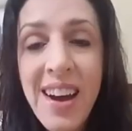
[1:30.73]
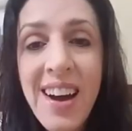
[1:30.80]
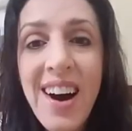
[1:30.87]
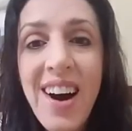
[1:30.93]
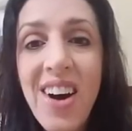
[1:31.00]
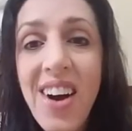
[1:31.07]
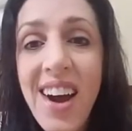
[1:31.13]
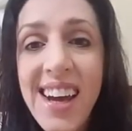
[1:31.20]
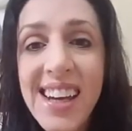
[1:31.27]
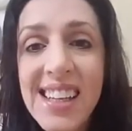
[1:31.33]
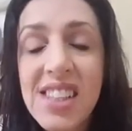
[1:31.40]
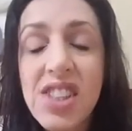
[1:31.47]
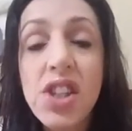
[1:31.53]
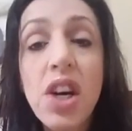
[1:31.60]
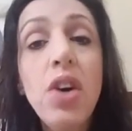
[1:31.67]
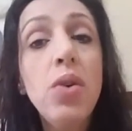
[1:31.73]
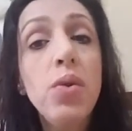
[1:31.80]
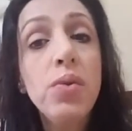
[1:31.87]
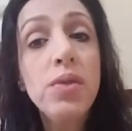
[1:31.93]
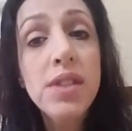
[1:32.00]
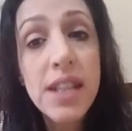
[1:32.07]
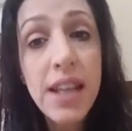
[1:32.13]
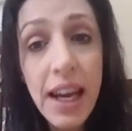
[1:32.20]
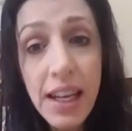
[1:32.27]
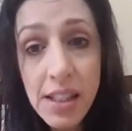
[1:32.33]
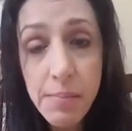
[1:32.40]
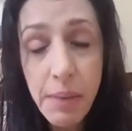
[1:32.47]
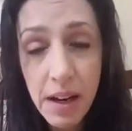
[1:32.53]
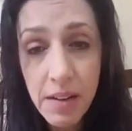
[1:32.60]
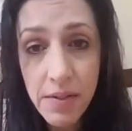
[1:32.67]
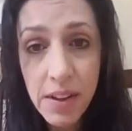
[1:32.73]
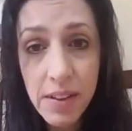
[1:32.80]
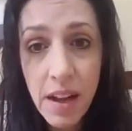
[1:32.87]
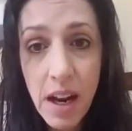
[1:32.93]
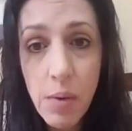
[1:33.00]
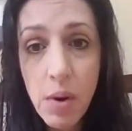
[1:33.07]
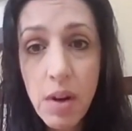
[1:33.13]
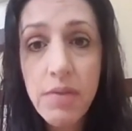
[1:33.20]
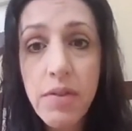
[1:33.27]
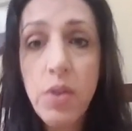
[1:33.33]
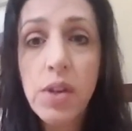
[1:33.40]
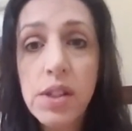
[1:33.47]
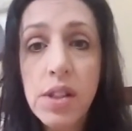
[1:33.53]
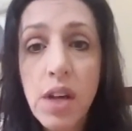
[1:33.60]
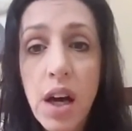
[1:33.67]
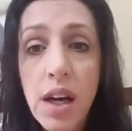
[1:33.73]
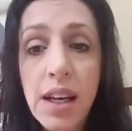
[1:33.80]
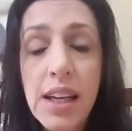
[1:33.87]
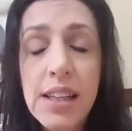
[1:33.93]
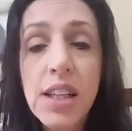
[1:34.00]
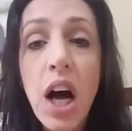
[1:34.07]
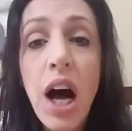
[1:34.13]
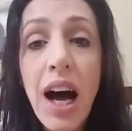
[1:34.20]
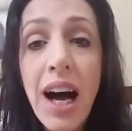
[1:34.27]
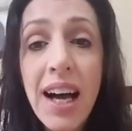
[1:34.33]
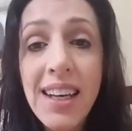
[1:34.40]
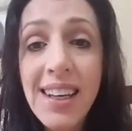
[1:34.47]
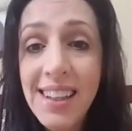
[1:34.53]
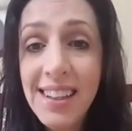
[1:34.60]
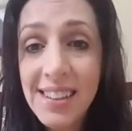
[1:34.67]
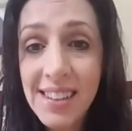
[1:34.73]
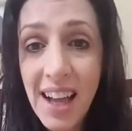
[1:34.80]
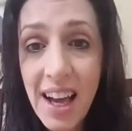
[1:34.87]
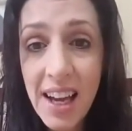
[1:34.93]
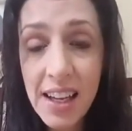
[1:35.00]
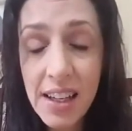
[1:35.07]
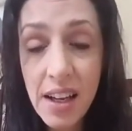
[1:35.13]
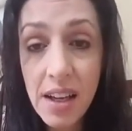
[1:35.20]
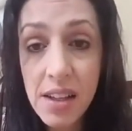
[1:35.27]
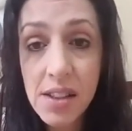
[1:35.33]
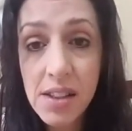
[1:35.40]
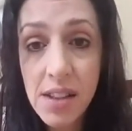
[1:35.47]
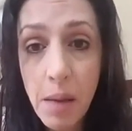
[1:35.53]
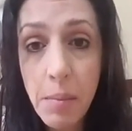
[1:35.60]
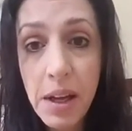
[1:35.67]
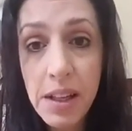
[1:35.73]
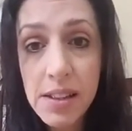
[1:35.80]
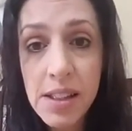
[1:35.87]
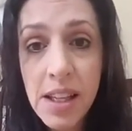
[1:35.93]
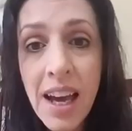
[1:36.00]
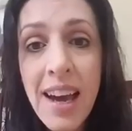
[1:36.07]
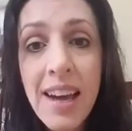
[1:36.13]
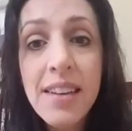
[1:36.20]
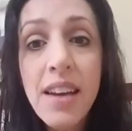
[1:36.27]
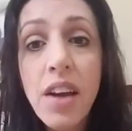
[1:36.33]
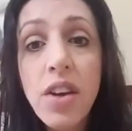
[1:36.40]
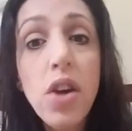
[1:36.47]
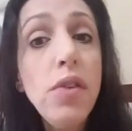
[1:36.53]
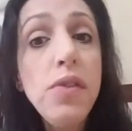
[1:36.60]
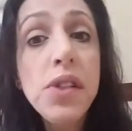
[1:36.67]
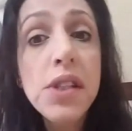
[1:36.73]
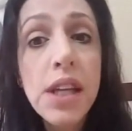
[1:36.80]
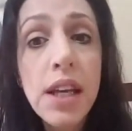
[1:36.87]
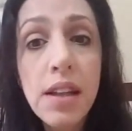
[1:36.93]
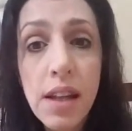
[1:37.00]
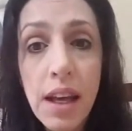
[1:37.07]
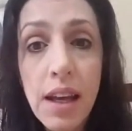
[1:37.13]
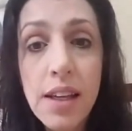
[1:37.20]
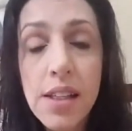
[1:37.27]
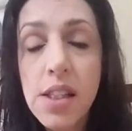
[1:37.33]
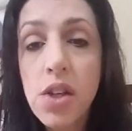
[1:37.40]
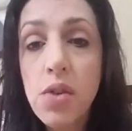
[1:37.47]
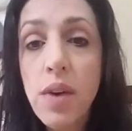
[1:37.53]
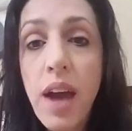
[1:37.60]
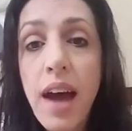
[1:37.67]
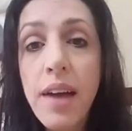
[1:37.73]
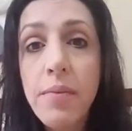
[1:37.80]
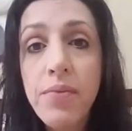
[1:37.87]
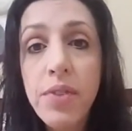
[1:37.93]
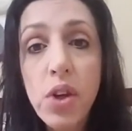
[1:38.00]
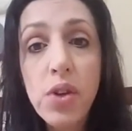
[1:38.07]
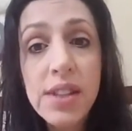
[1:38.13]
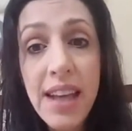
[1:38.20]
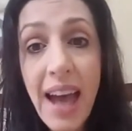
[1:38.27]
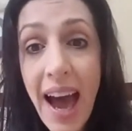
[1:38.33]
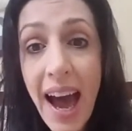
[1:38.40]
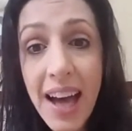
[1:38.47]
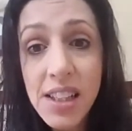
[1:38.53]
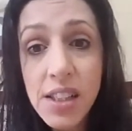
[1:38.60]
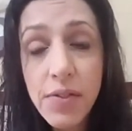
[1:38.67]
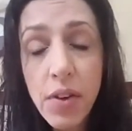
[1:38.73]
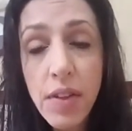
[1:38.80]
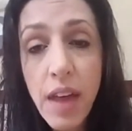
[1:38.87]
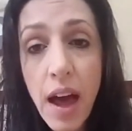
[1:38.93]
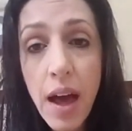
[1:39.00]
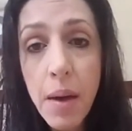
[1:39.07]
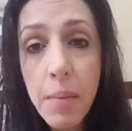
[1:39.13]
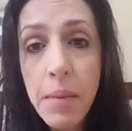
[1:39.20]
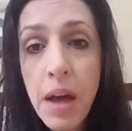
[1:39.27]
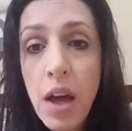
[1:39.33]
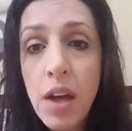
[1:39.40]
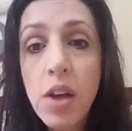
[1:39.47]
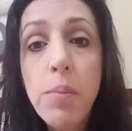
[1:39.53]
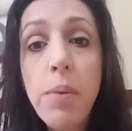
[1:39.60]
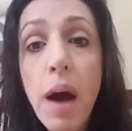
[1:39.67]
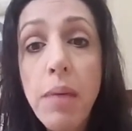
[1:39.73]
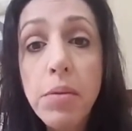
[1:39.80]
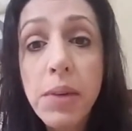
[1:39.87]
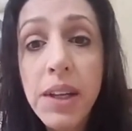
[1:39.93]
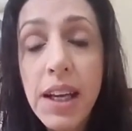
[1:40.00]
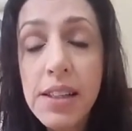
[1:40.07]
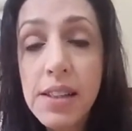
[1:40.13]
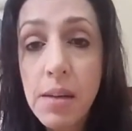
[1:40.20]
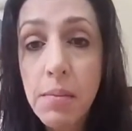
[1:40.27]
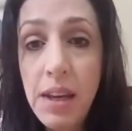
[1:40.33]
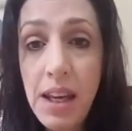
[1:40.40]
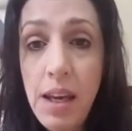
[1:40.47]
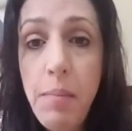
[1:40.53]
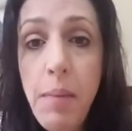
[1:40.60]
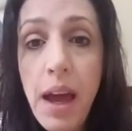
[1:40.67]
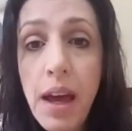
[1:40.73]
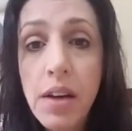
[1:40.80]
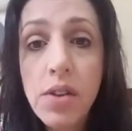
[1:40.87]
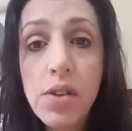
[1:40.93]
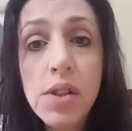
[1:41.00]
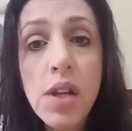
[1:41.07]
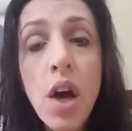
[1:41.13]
All right, so today's benefit that I want to focus on is online summits. Now, you've seen these. You see ads for them. You probably get some emails